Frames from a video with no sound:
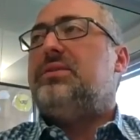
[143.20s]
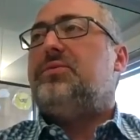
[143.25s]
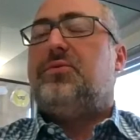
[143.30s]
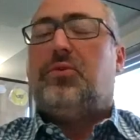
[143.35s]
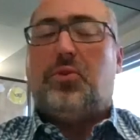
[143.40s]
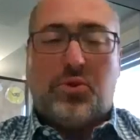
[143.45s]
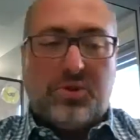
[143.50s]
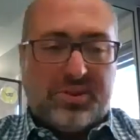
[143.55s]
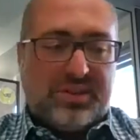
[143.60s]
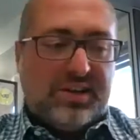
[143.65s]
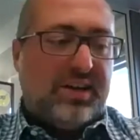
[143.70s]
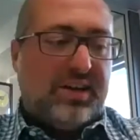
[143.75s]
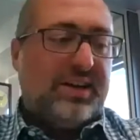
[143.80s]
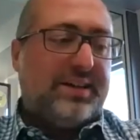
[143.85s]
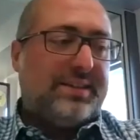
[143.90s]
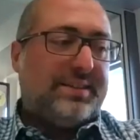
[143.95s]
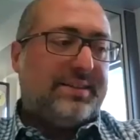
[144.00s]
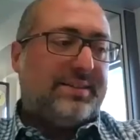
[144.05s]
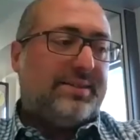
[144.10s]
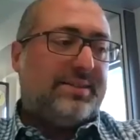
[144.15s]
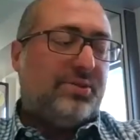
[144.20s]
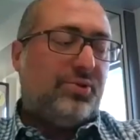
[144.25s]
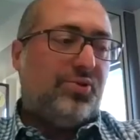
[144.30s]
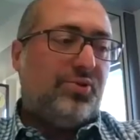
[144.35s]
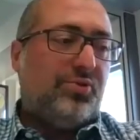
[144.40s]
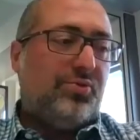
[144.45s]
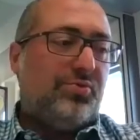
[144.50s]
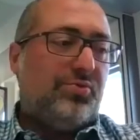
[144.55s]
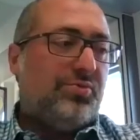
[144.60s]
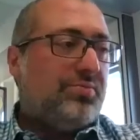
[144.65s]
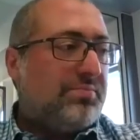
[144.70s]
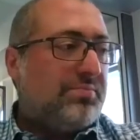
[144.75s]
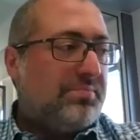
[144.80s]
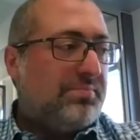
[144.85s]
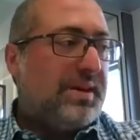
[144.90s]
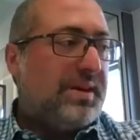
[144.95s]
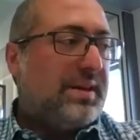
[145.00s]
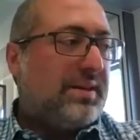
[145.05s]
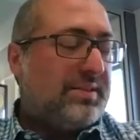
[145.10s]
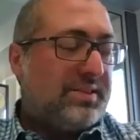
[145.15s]
foresight to
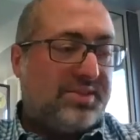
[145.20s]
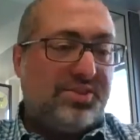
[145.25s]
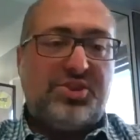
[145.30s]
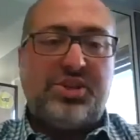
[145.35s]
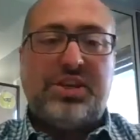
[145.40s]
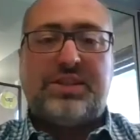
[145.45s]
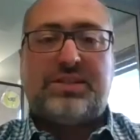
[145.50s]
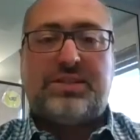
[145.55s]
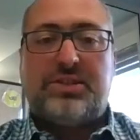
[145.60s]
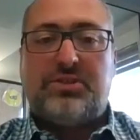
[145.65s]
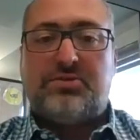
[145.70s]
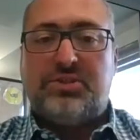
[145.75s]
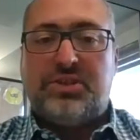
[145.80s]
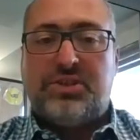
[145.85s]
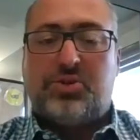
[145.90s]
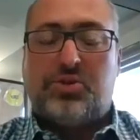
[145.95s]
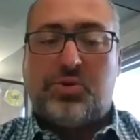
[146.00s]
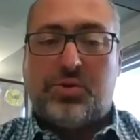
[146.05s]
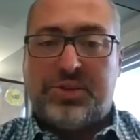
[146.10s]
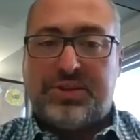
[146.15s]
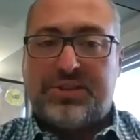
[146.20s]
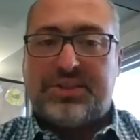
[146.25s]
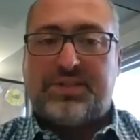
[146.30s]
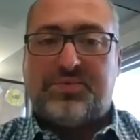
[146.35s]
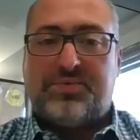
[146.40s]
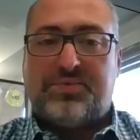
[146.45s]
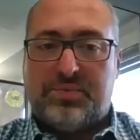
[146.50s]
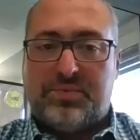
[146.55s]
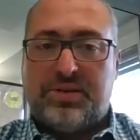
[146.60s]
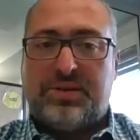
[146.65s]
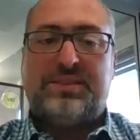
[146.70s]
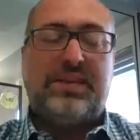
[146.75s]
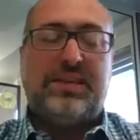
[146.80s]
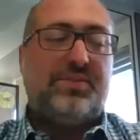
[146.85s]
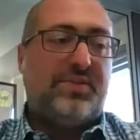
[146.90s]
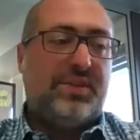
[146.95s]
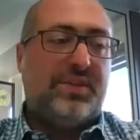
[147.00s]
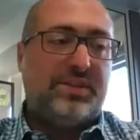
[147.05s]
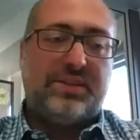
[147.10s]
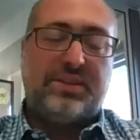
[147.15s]
suggest career choices for
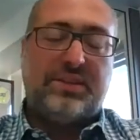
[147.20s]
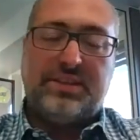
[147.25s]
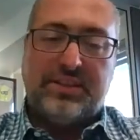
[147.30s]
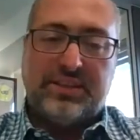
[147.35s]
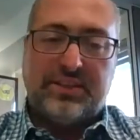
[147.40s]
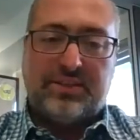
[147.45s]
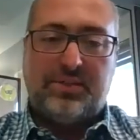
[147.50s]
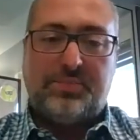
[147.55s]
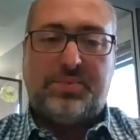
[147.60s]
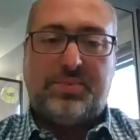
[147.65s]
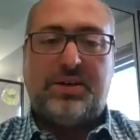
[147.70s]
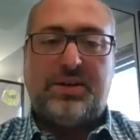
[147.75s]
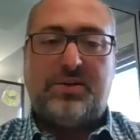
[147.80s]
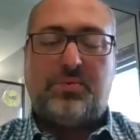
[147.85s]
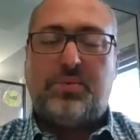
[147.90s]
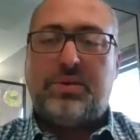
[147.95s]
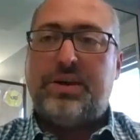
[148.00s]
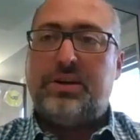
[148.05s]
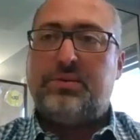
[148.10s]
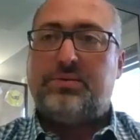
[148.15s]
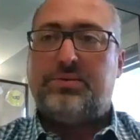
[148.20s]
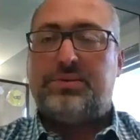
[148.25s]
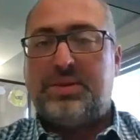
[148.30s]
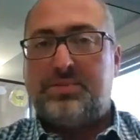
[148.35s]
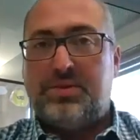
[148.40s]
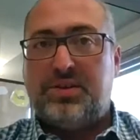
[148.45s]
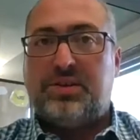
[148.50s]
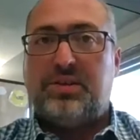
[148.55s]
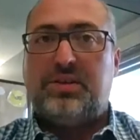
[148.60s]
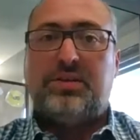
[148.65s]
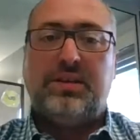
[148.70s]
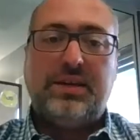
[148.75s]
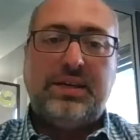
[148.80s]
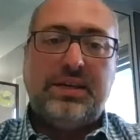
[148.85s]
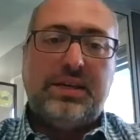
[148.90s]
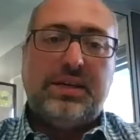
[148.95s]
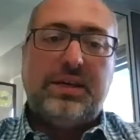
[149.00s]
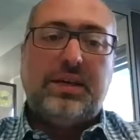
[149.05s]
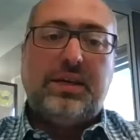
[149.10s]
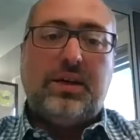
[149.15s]
myself, either a clinical pathway or some other
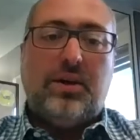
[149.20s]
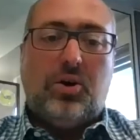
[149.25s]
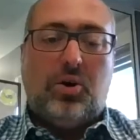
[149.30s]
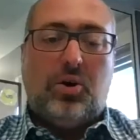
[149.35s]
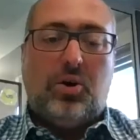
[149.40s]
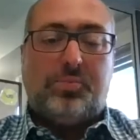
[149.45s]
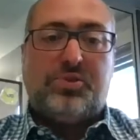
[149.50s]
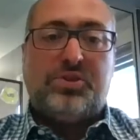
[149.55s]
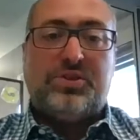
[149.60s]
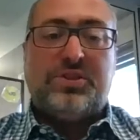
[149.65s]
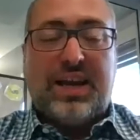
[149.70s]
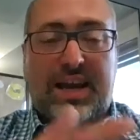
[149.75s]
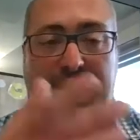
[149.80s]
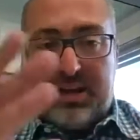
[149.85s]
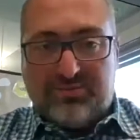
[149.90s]
options.